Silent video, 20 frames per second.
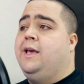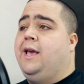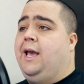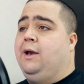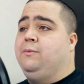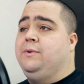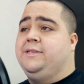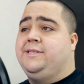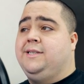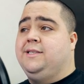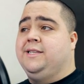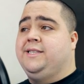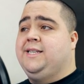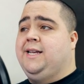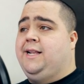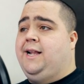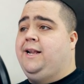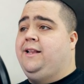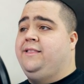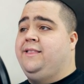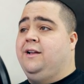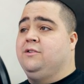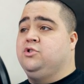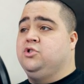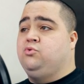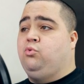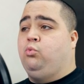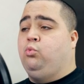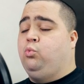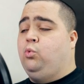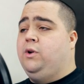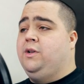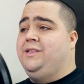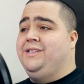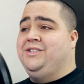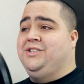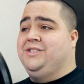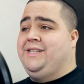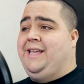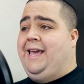And we see the 1080 there just really
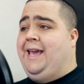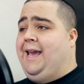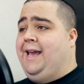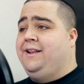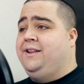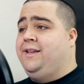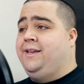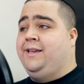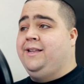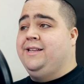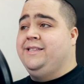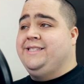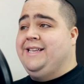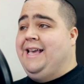just handing it its